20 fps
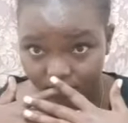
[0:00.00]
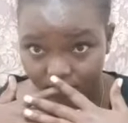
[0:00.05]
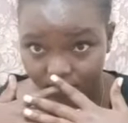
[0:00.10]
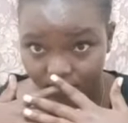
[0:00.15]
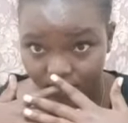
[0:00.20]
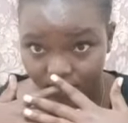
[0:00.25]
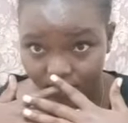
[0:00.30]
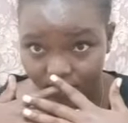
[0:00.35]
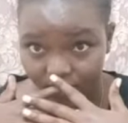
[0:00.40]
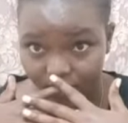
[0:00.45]

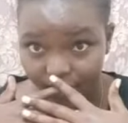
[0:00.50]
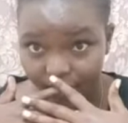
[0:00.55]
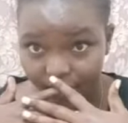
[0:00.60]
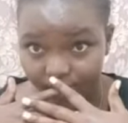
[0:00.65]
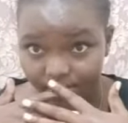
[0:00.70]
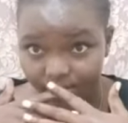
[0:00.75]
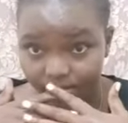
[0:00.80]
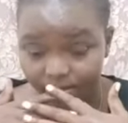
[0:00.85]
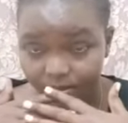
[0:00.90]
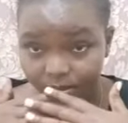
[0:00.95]
Sorry.
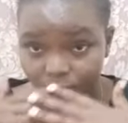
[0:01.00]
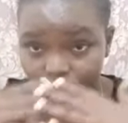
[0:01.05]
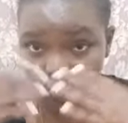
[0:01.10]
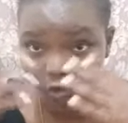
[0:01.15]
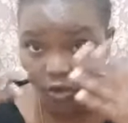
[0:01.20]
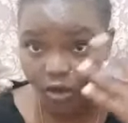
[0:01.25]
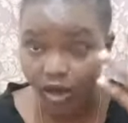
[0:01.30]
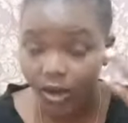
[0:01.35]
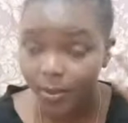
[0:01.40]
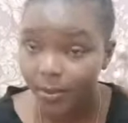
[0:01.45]
What
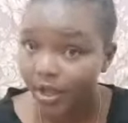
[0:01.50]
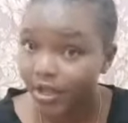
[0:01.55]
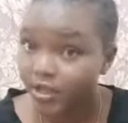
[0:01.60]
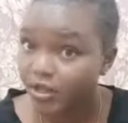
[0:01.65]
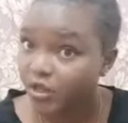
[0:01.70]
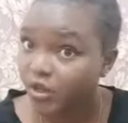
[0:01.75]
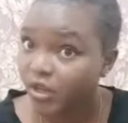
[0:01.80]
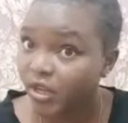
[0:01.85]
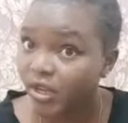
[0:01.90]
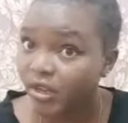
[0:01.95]
am I
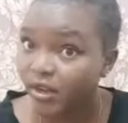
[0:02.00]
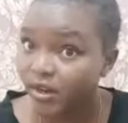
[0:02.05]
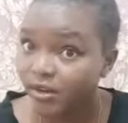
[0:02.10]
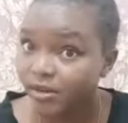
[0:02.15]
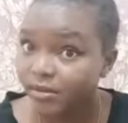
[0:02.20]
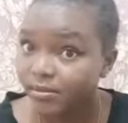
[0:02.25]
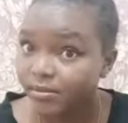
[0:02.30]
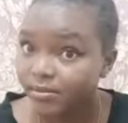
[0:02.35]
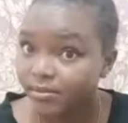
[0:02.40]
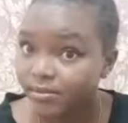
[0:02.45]
doing here?
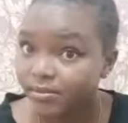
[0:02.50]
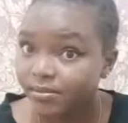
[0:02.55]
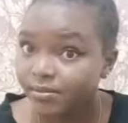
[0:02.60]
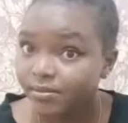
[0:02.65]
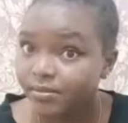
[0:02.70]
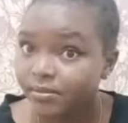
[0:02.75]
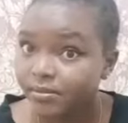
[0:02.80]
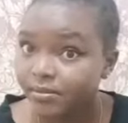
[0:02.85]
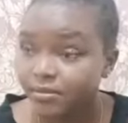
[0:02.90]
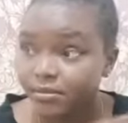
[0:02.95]

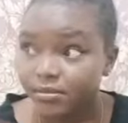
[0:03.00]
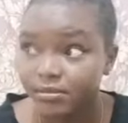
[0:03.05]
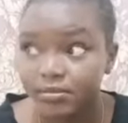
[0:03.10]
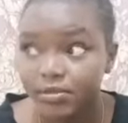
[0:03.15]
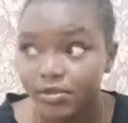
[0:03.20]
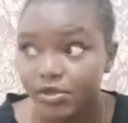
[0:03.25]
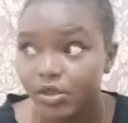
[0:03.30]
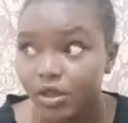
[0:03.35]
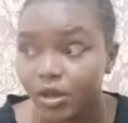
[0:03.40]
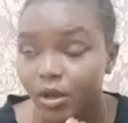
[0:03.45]

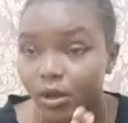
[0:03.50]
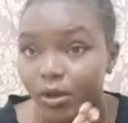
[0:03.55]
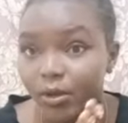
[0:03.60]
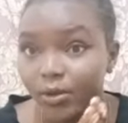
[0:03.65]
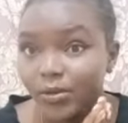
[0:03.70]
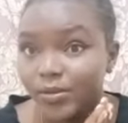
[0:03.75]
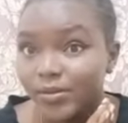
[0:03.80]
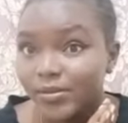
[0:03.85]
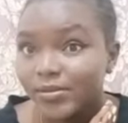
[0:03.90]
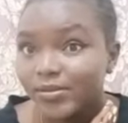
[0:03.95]

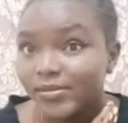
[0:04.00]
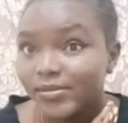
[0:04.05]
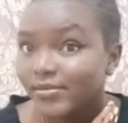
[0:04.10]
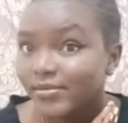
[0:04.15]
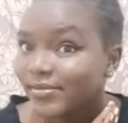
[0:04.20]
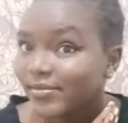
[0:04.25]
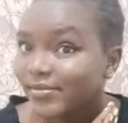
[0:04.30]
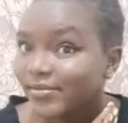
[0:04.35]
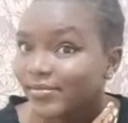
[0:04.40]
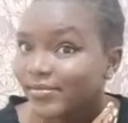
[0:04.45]
So
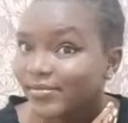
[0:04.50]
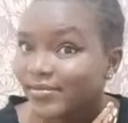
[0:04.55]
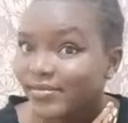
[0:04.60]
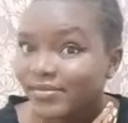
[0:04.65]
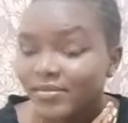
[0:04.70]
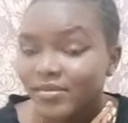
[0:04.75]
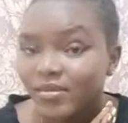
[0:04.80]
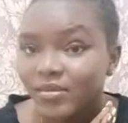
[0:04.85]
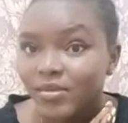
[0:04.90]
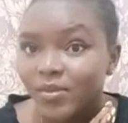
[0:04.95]

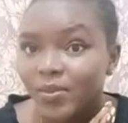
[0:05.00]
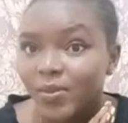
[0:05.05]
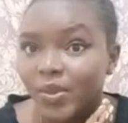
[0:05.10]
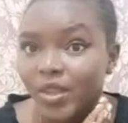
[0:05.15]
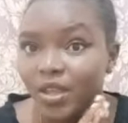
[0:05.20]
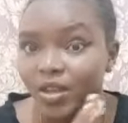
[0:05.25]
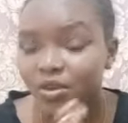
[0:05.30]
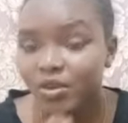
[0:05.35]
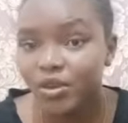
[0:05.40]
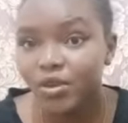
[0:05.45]

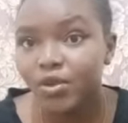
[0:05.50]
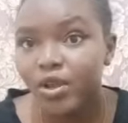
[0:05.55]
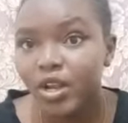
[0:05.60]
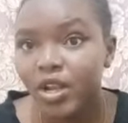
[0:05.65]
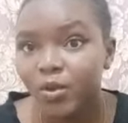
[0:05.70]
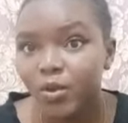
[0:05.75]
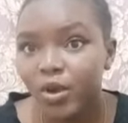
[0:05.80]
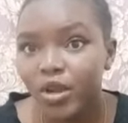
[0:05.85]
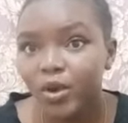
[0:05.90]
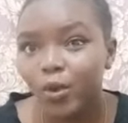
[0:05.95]
do you really
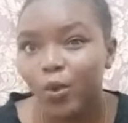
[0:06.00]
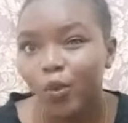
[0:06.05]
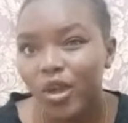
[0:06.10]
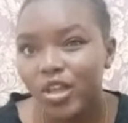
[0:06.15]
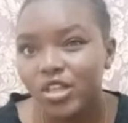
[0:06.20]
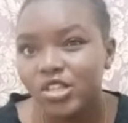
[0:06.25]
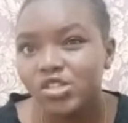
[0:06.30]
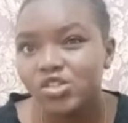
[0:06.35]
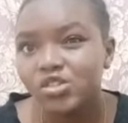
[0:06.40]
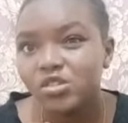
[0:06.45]
want to
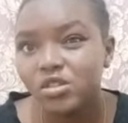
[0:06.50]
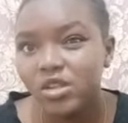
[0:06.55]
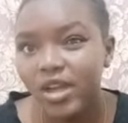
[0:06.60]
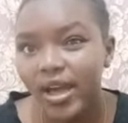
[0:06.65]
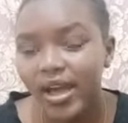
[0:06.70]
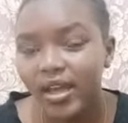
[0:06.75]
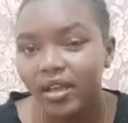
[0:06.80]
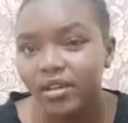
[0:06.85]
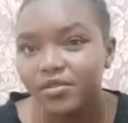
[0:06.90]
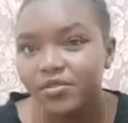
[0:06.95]
waste your
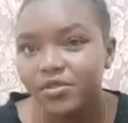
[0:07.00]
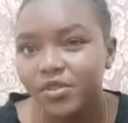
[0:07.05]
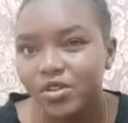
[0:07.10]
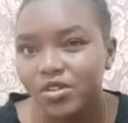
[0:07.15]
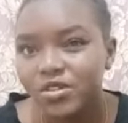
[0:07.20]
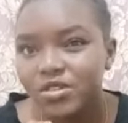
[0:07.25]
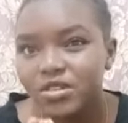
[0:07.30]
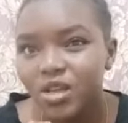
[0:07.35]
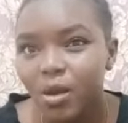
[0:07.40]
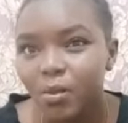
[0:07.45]
life on
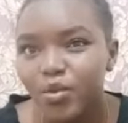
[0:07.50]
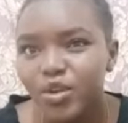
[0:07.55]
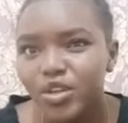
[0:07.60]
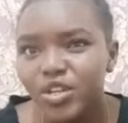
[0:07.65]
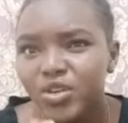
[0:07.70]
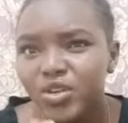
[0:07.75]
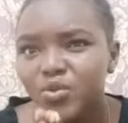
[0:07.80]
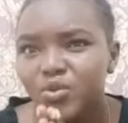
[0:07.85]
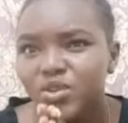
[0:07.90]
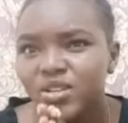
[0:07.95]
somebody
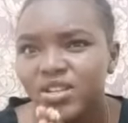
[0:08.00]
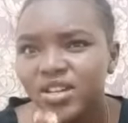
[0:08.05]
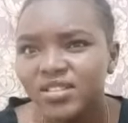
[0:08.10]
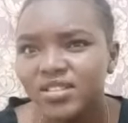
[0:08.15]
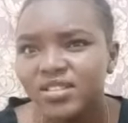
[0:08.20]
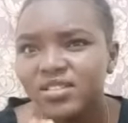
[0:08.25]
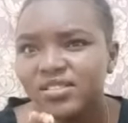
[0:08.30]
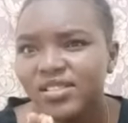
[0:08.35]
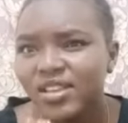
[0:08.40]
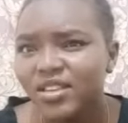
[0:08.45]
who
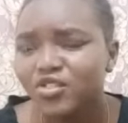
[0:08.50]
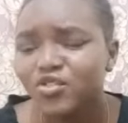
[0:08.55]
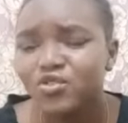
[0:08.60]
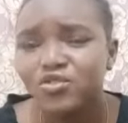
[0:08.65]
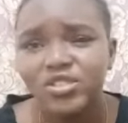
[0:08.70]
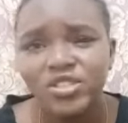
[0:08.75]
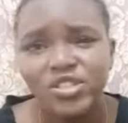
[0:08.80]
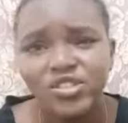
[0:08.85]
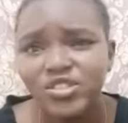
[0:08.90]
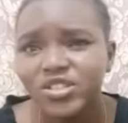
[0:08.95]
doesn't take you
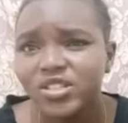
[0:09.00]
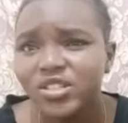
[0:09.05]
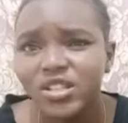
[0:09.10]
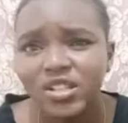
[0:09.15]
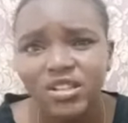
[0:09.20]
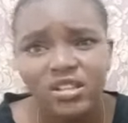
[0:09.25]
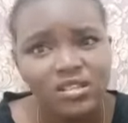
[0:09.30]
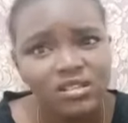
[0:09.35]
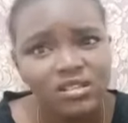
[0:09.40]
seriously?